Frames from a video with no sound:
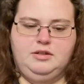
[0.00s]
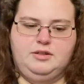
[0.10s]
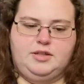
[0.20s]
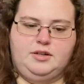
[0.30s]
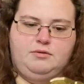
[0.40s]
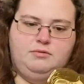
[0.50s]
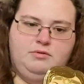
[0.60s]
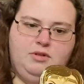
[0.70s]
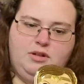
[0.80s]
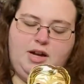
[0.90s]
So
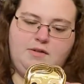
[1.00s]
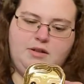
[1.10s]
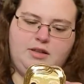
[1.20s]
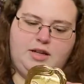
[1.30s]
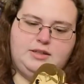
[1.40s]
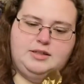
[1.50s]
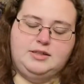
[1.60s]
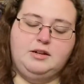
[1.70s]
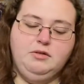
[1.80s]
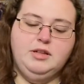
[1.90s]
I really like this.
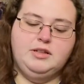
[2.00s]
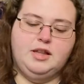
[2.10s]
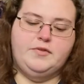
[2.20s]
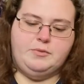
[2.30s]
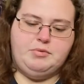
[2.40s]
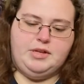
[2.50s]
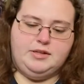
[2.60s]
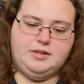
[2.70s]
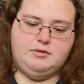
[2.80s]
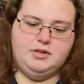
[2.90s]
I really love the
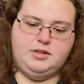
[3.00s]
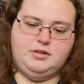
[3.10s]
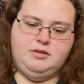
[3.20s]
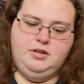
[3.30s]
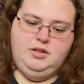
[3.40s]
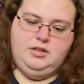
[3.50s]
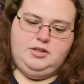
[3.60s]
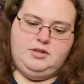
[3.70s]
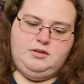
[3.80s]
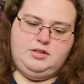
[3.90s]
pins. I really do.
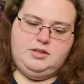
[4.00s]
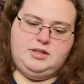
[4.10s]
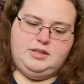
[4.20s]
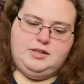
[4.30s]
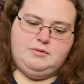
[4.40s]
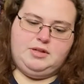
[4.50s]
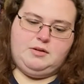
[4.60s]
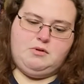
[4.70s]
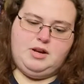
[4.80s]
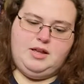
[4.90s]
Do It's just not something I
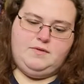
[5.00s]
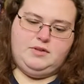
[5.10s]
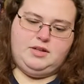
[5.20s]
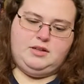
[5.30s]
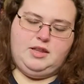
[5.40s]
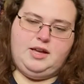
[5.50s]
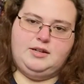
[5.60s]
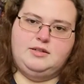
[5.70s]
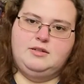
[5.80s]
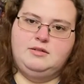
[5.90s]
want to heavily
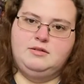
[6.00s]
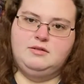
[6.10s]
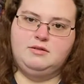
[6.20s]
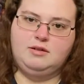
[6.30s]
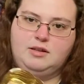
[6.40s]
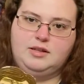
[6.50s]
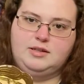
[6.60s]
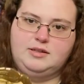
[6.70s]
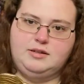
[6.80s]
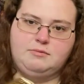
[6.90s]
collect unless
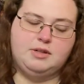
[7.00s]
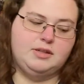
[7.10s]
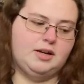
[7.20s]
it's something